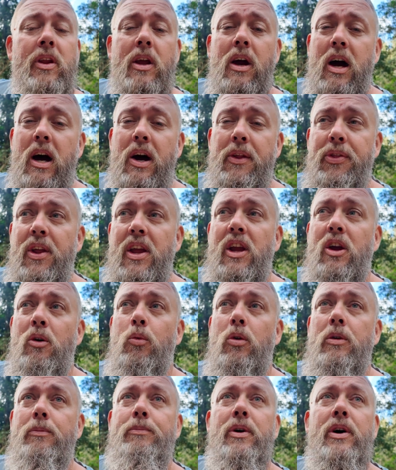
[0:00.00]
I think it
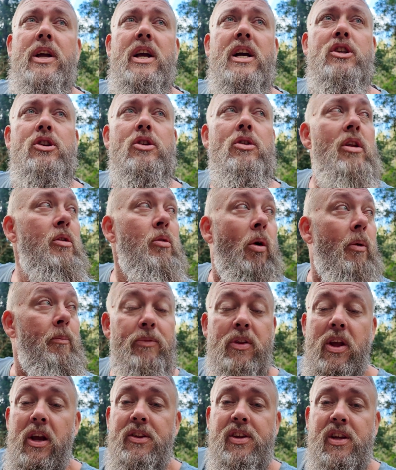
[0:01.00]
would be,
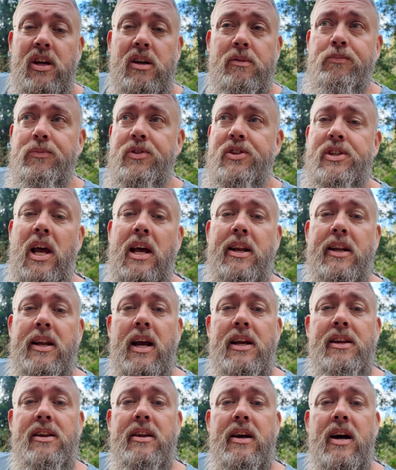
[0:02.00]
it's a
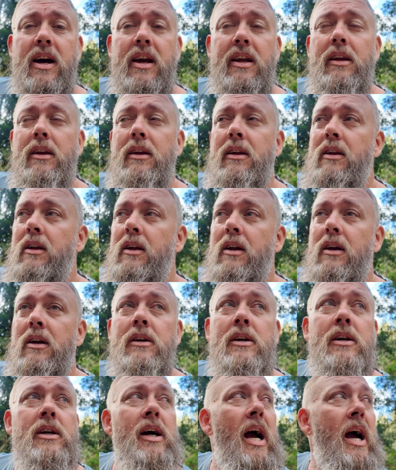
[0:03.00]
Saturday today,
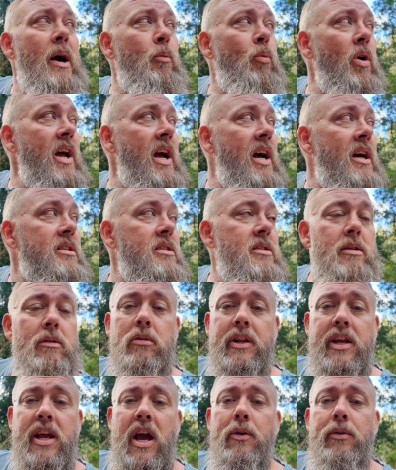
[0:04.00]
and we are still
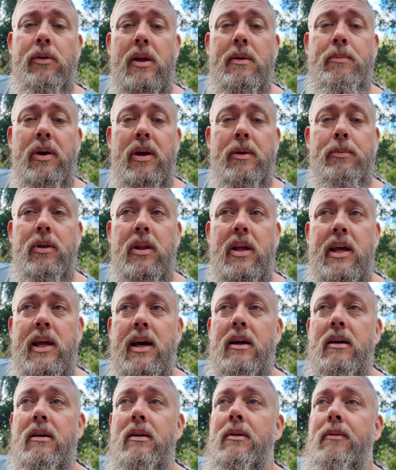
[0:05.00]
the only people here.
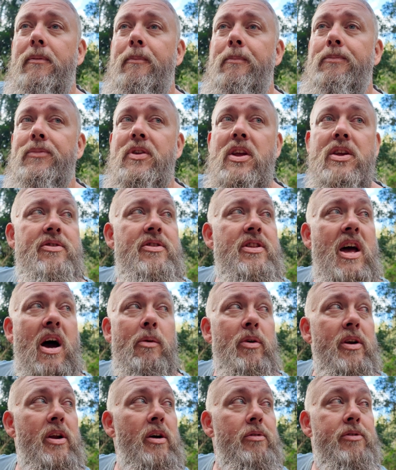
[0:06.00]
There's no
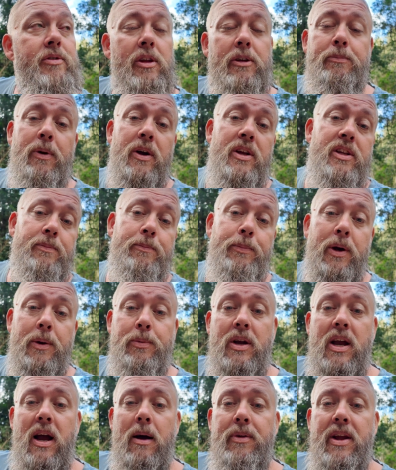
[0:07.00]
one else. There's been some
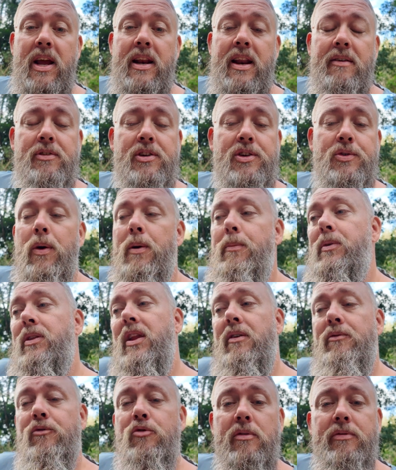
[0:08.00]
people come down, have a swim, and
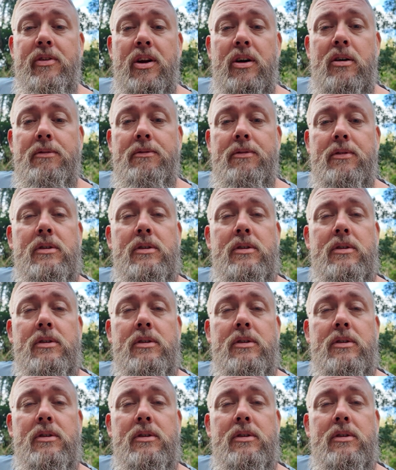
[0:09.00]
they've driven off.